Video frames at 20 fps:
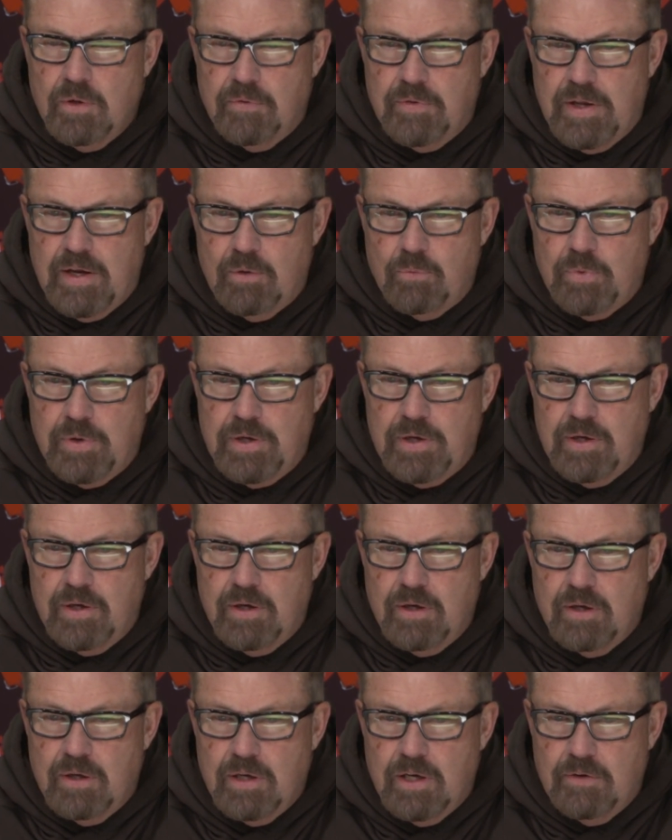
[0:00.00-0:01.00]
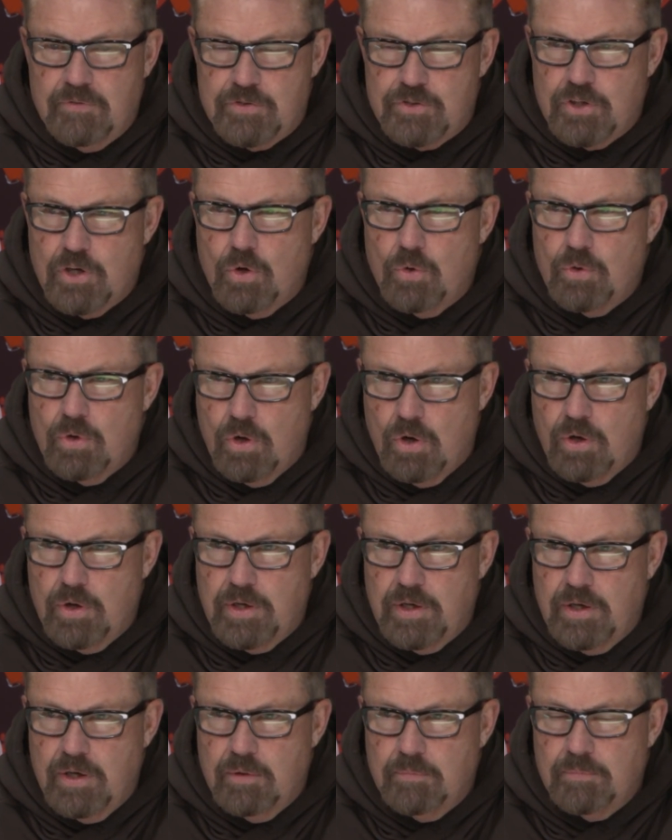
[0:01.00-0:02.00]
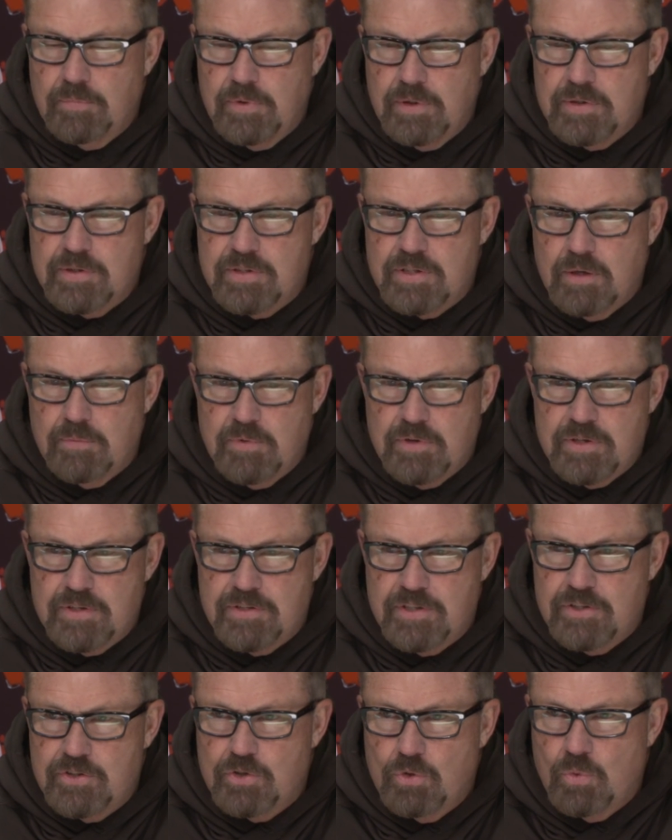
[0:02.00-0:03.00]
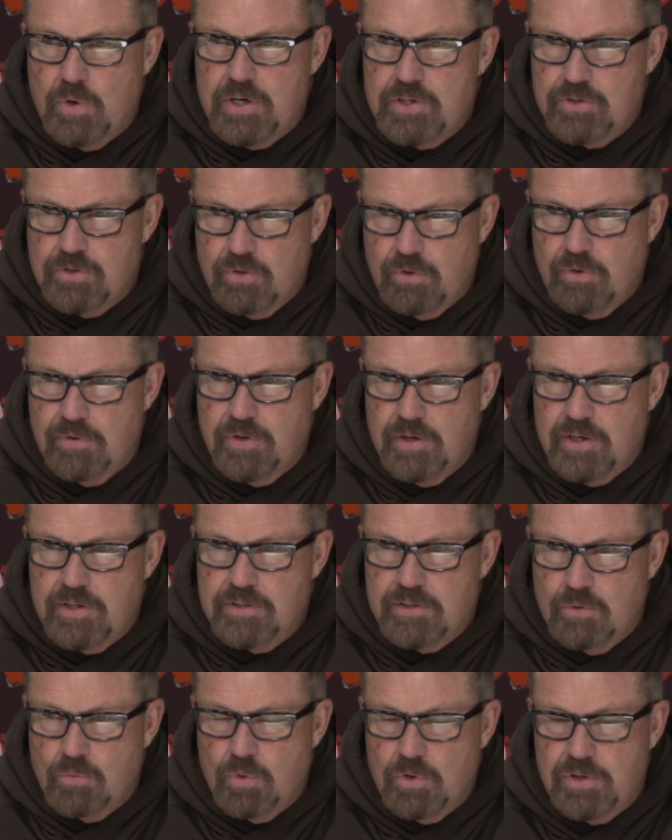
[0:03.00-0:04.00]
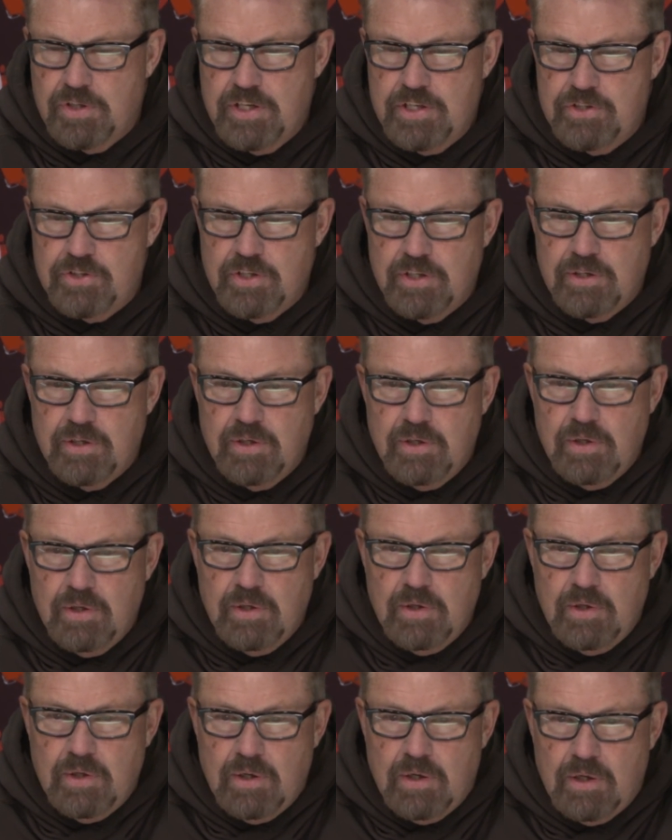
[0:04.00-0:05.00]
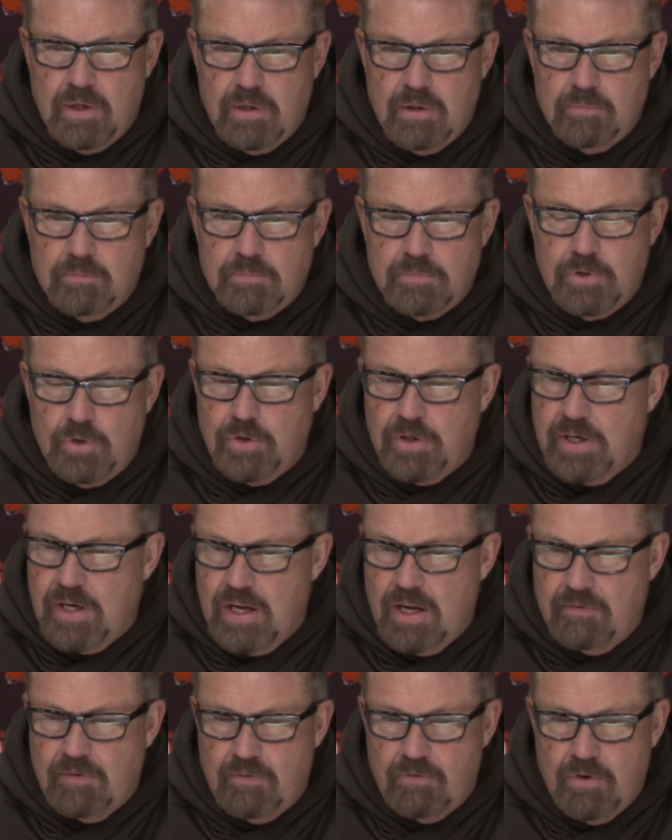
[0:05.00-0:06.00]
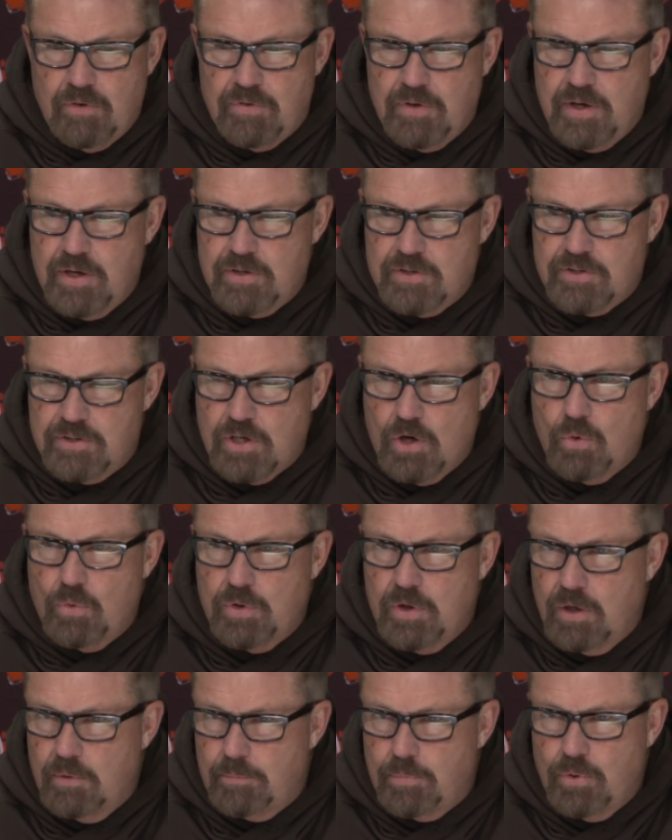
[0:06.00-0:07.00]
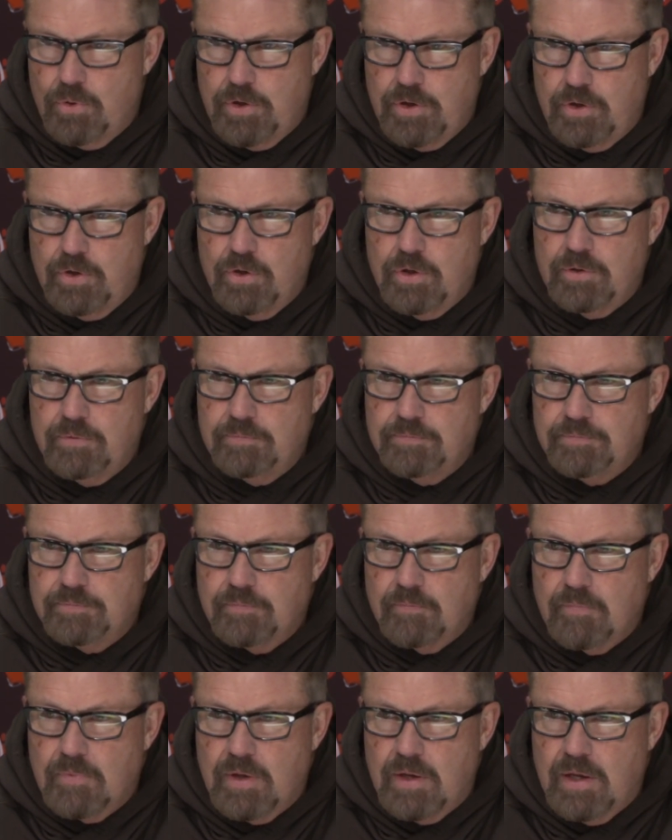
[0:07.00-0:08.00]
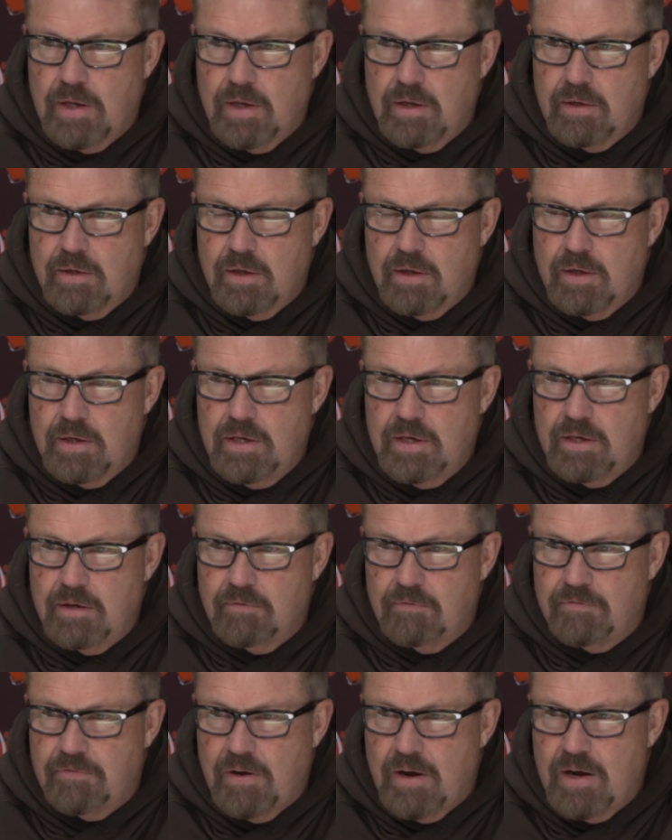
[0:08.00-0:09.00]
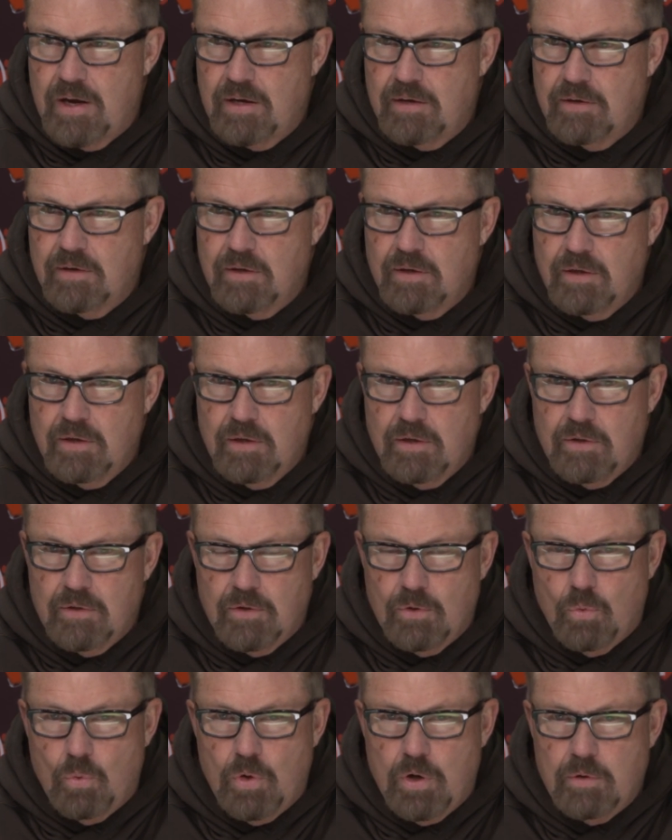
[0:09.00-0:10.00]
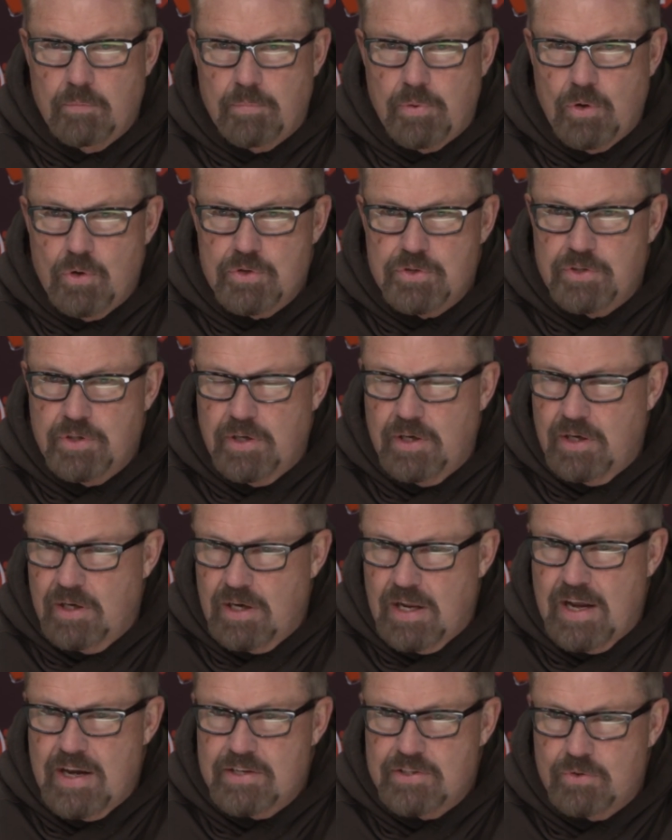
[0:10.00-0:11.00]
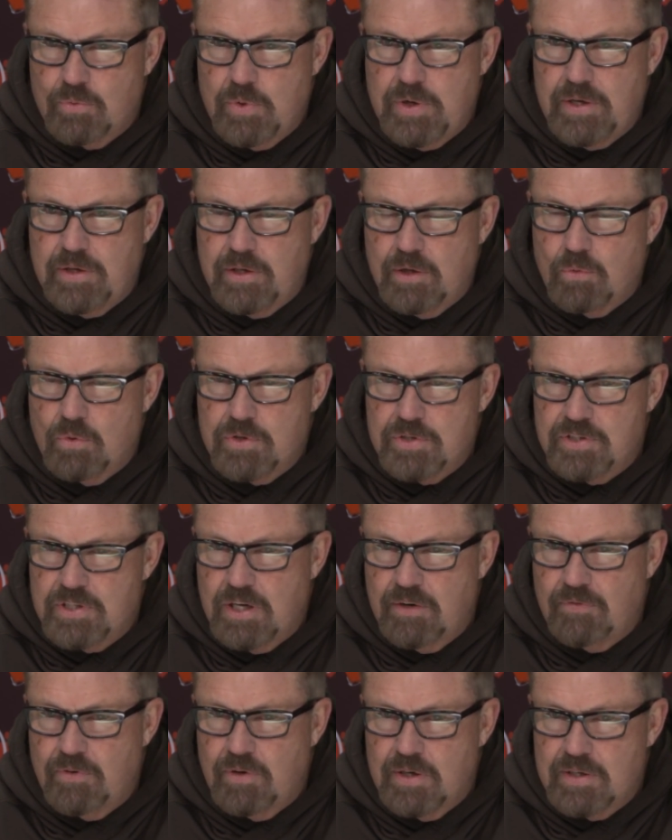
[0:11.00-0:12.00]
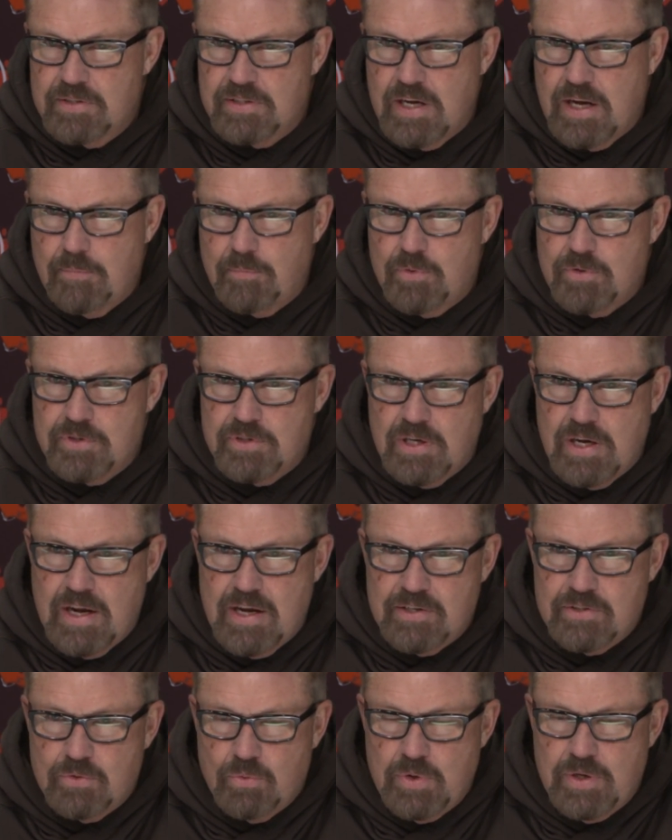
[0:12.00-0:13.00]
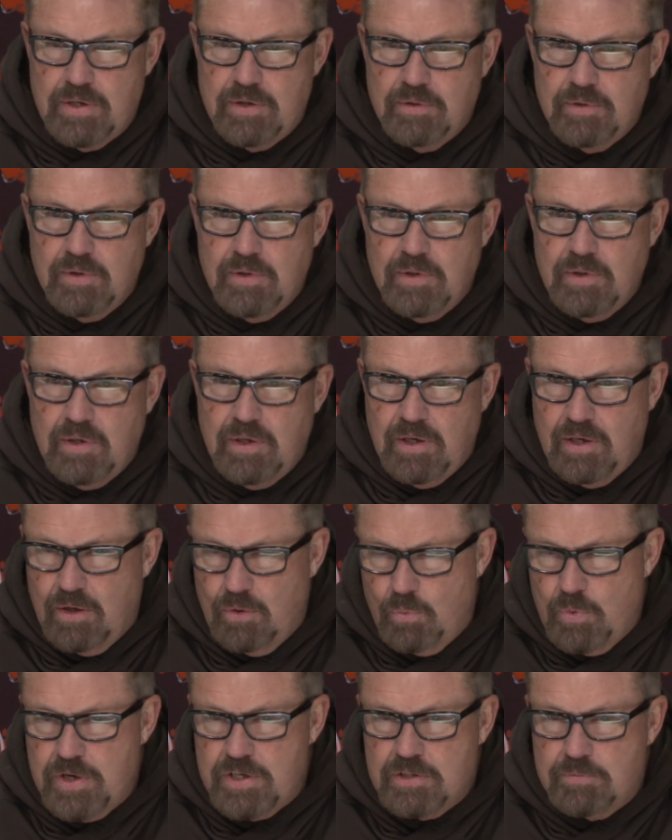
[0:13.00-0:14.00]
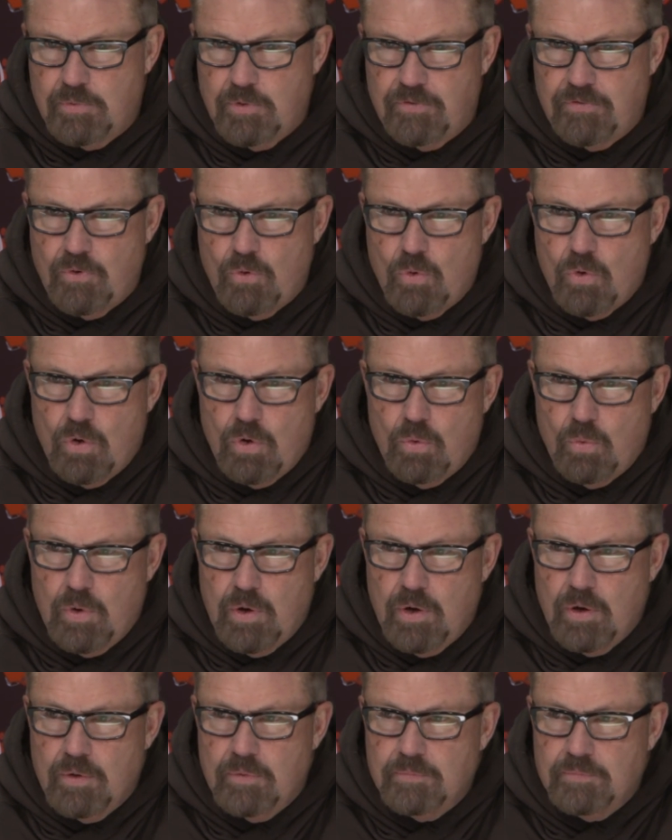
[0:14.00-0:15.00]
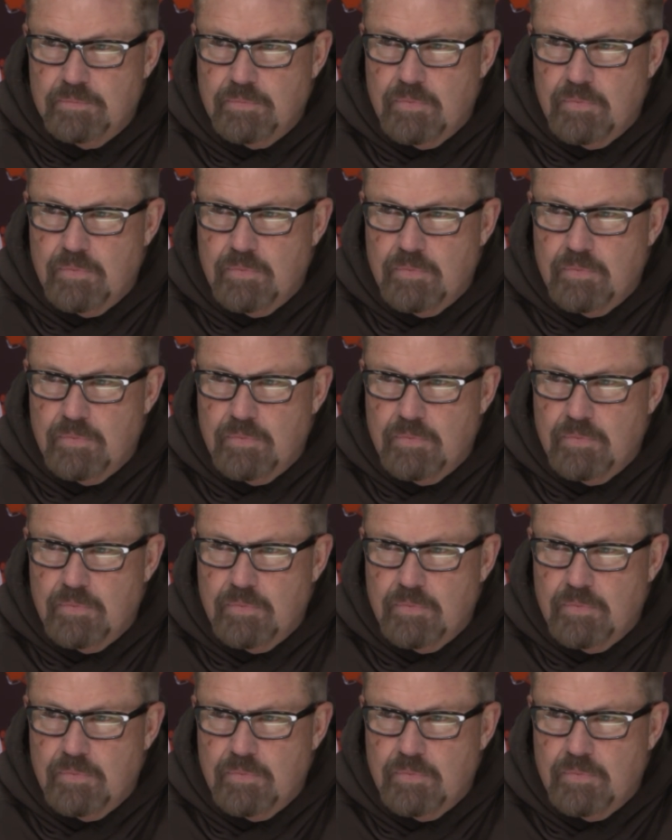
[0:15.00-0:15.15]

that we uh, have shown on him and some of the situational things that we're teaching. Um, you can have everything stoned up pretty good, and uh, he can find the one person. And last week, there were several examples last week and the weeks before where